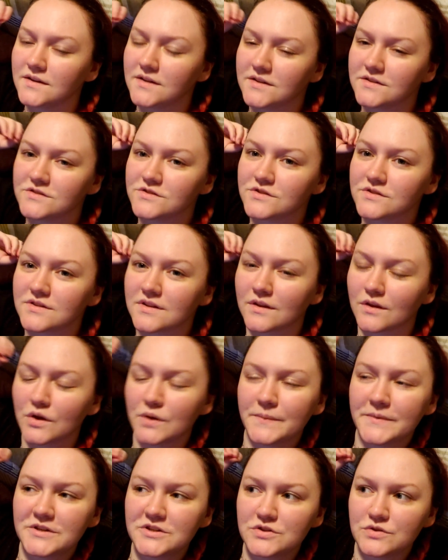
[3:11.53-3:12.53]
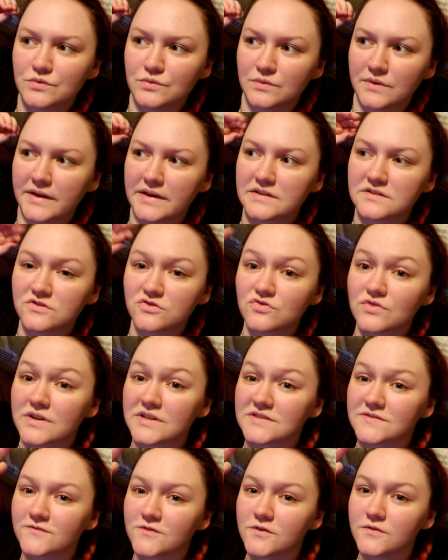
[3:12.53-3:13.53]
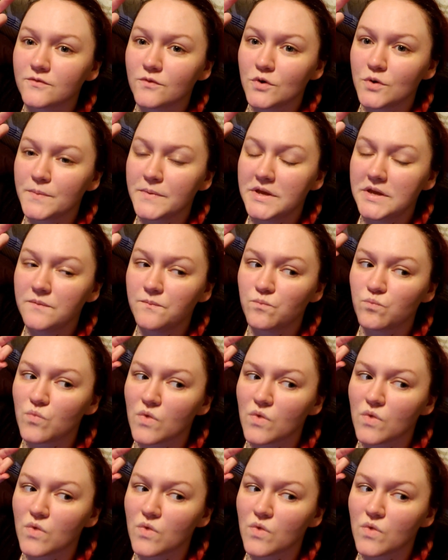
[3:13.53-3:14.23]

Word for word: is just a little bit too like stressful for me